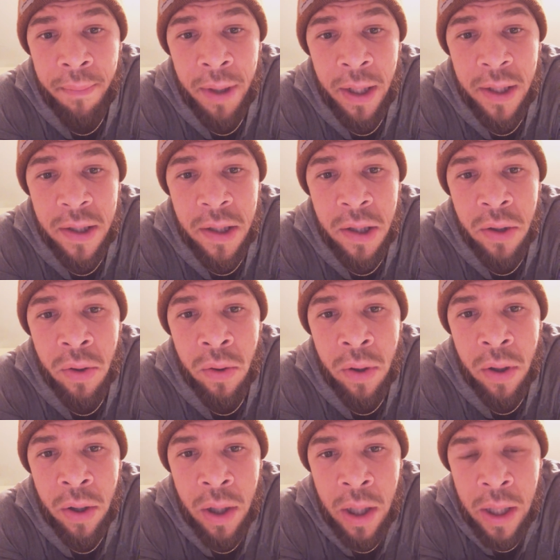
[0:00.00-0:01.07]
me to do.
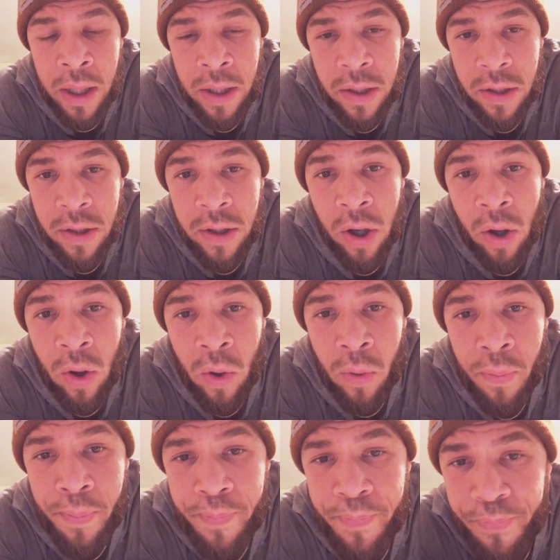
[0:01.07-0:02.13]
So